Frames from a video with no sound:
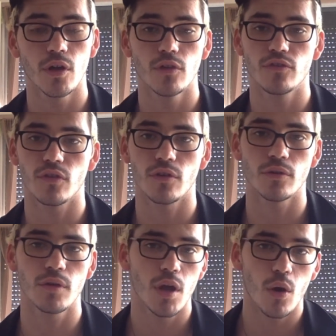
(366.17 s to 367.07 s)
So
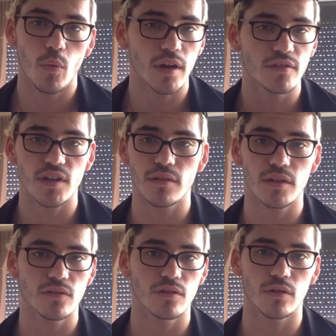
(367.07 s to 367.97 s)
when I say
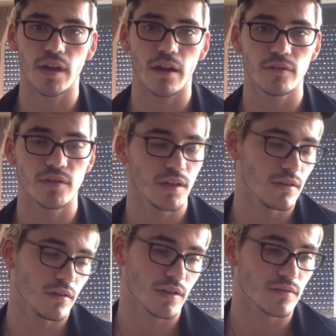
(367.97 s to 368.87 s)
things are not guaranteed,
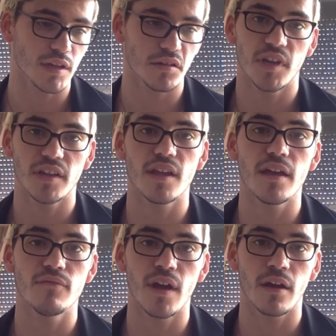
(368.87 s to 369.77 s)
look,
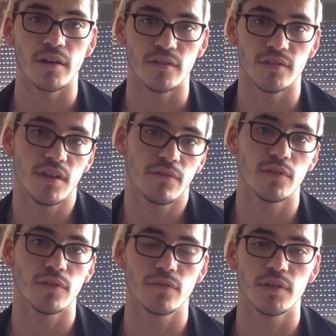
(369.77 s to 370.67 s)
it varies. It
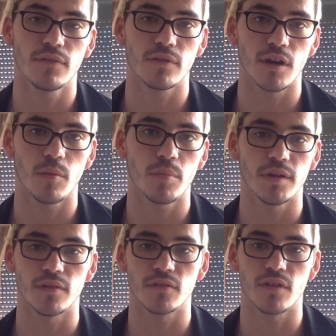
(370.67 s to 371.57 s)
differs for different
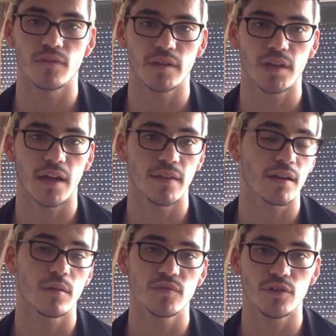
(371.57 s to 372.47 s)
companies and stuff like that. That
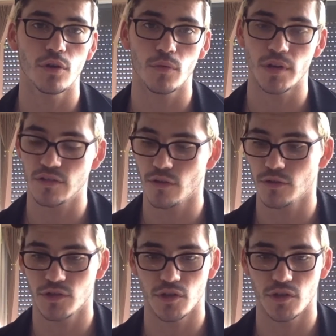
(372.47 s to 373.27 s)
comes into your research.